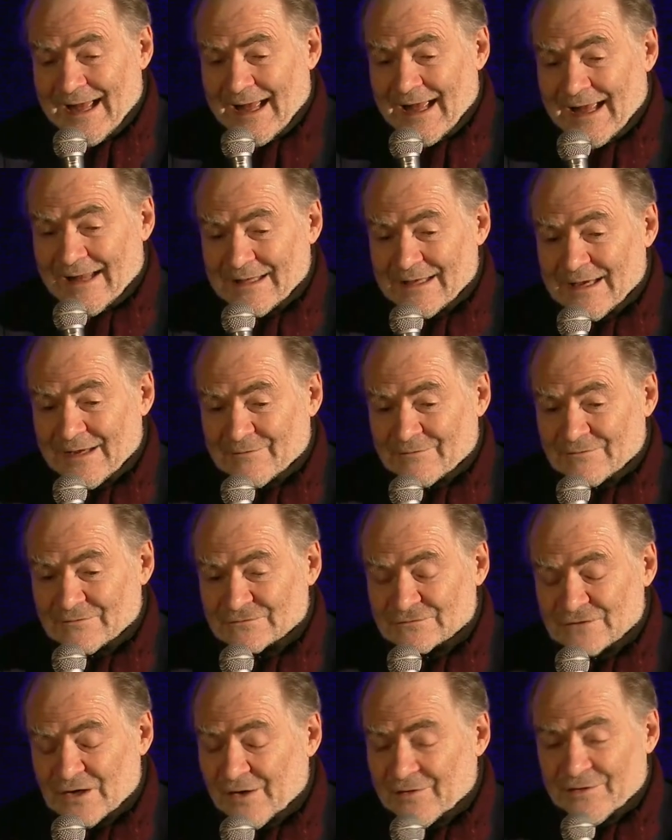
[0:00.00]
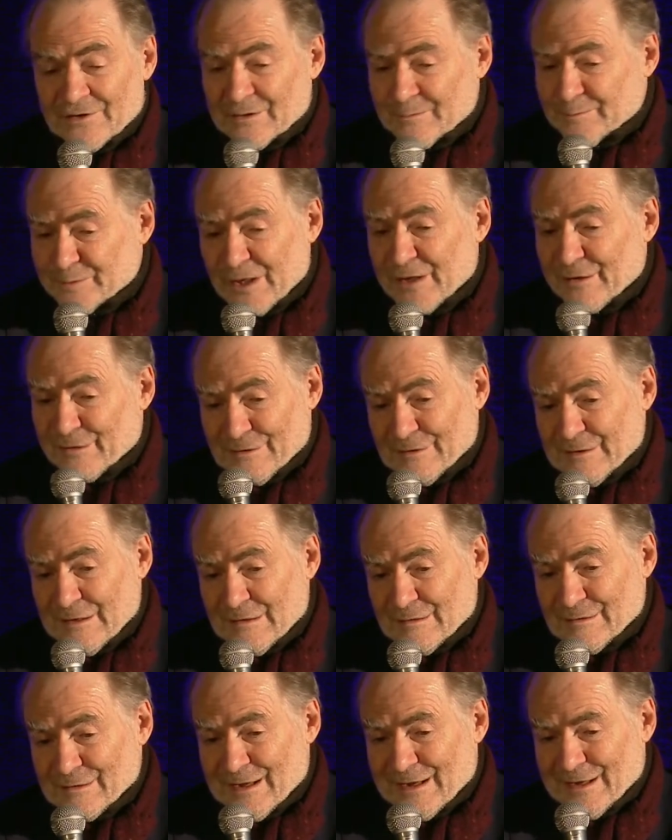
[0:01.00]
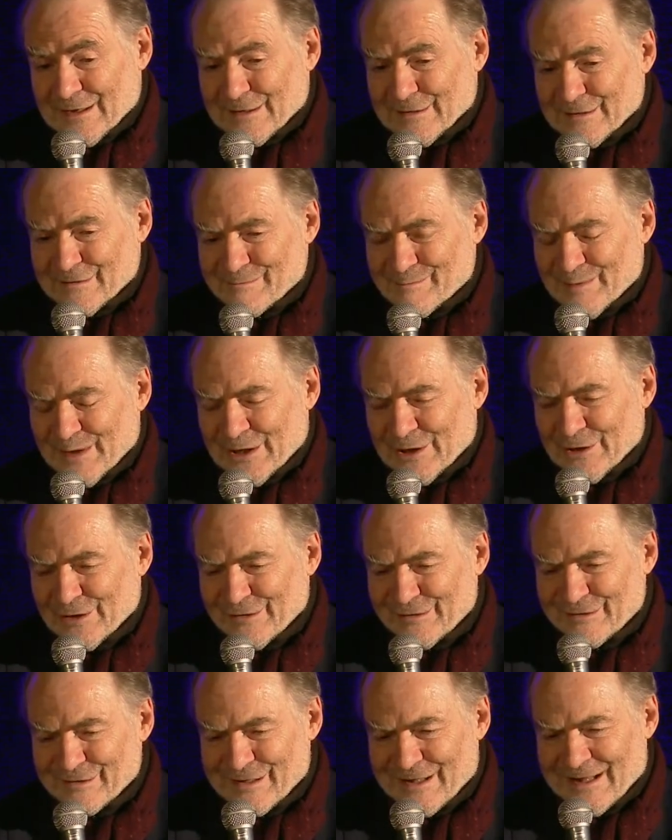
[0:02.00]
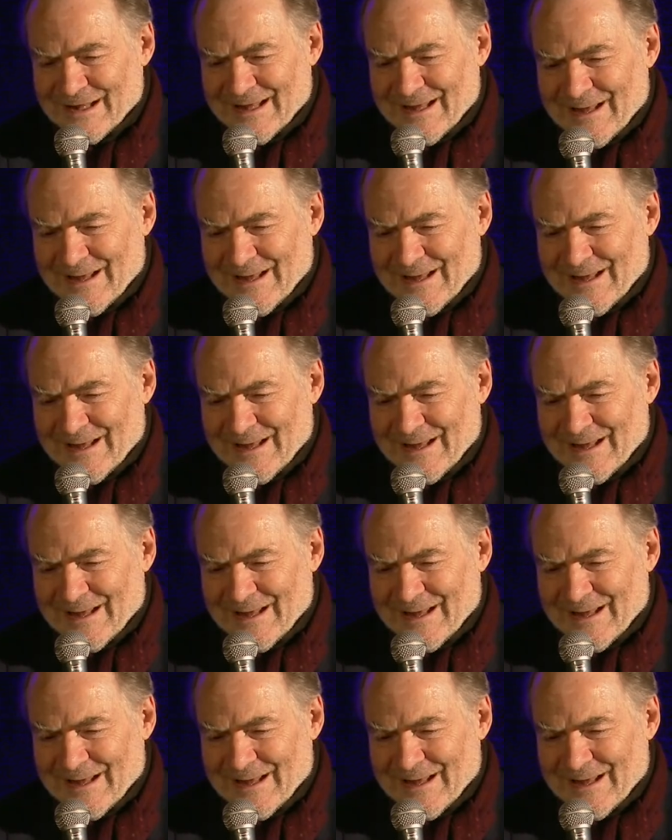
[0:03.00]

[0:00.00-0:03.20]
I get rather depressed these days, because